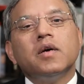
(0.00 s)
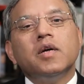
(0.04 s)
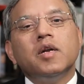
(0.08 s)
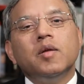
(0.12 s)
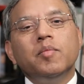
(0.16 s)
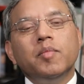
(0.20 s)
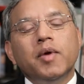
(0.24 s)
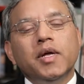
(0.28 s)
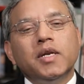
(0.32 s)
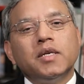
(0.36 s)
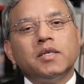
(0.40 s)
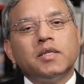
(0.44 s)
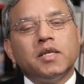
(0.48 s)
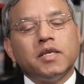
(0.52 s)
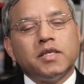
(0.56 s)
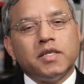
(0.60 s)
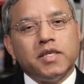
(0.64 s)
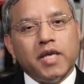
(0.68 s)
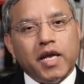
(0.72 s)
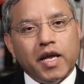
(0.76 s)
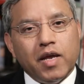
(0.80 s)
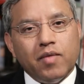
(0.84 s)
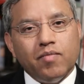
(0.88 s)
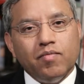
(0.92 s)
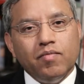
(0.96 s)
remains the
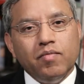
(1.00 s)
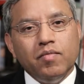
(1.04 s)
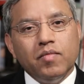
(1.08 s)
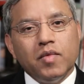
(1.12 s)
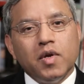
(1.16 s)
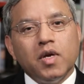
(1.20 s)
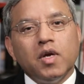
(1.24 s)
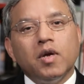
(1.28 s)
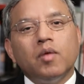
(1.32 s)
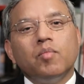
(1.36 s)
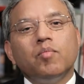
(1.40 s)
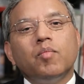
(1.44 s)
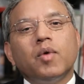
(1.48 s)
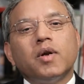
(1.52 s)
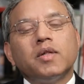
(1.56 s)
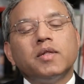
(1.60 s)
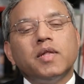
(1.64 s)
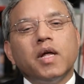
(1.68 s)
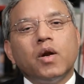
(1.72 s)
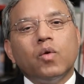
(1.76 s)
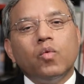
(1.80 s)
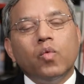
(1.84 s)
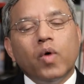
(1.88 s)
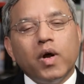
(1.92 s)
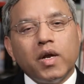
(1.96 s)
same,
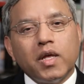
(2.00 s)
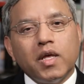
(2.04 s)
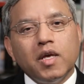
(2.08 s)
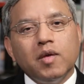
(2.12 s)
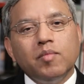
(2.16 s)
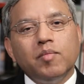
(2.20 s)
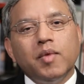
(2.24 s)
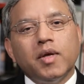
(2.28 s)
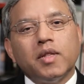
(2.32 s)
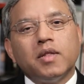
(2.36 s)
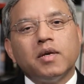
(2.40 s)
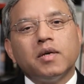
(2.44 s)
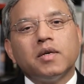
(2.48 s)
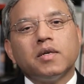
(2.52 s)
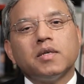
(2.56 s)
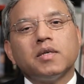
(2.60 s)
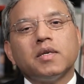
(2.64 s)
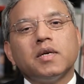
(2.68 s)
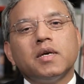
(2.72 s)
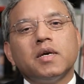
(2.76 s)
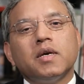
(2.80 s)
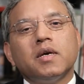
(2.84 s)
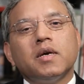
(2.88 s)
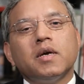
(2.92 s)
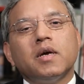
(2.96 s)
but their working
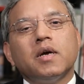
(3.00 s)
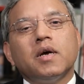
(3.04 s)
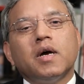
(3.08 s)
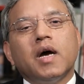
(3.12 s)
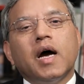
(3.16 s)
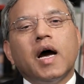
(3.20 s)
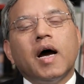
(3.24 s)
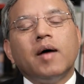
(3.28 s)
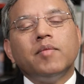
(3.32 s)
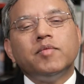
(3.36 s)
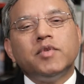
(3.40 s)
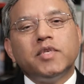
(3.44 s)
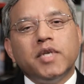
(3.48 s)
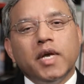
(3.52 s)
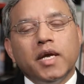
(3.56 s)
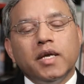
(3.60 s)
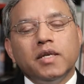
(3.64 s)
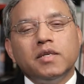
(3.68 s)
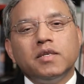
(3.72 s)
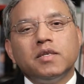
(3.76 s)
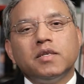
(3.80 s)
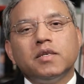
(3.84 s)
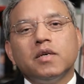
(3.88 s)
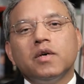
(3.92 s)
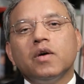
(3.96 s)
methods have
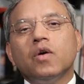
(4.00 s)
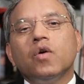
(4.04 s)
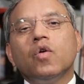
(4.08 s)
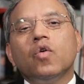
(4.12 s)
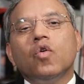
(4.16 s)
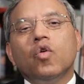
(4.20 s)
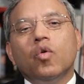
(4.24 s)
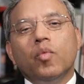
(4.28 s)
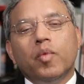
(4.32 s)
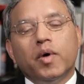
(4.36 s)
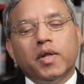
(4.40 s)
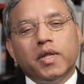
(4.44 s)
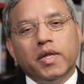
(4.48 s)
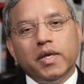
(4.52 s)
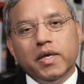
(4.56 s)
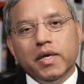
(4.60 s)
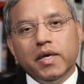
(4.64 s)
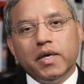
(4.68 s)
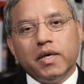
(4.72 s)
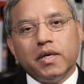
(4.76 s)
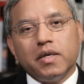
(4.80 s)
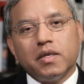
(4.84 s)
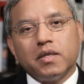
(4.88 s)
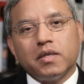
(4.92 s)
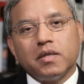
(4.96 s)
changed over the
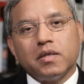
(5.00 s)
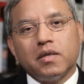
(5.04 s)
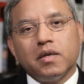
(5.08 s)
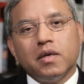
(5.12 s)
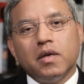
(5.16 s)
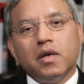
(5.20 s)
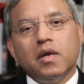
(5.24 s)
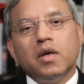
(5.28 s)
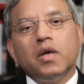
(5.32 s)
years.